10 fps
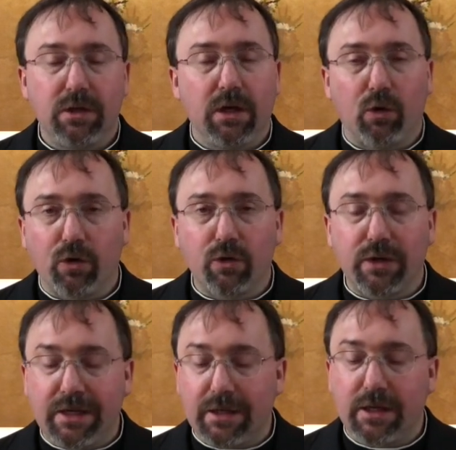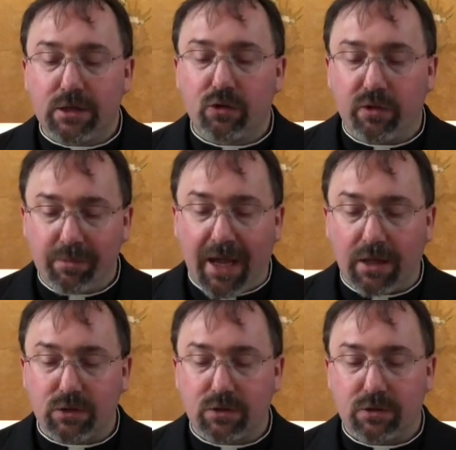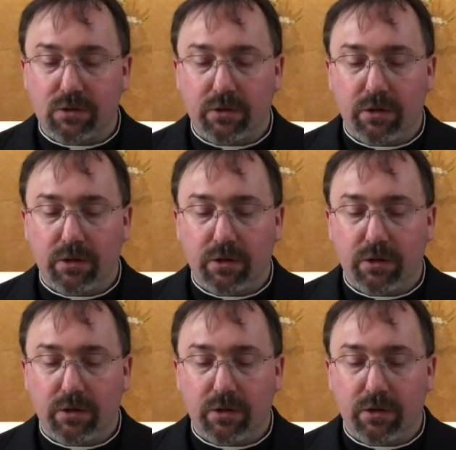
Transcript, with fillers: in order to get into the Mass.